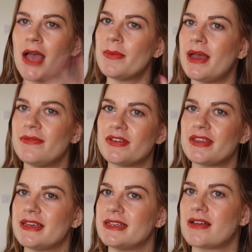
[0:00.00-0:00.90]
but
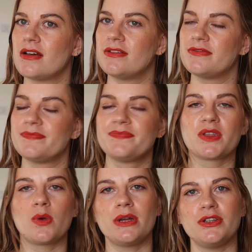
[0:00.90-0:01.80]
everything is kind of
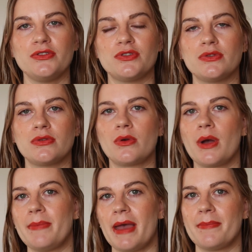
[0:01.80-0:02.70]
quite neutral
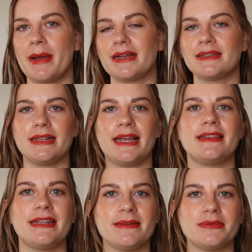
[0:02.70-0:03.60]
quite paired back to
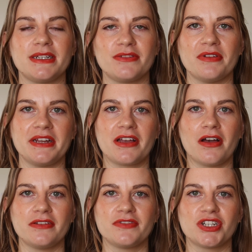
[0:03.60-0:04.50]
let the lipstick really
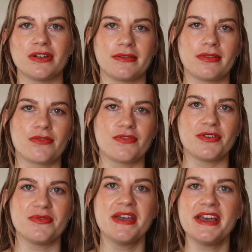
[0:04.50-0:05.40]
kind of shine
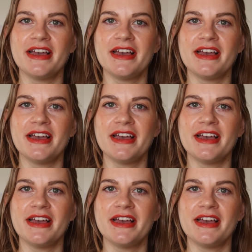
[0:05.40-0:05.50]
through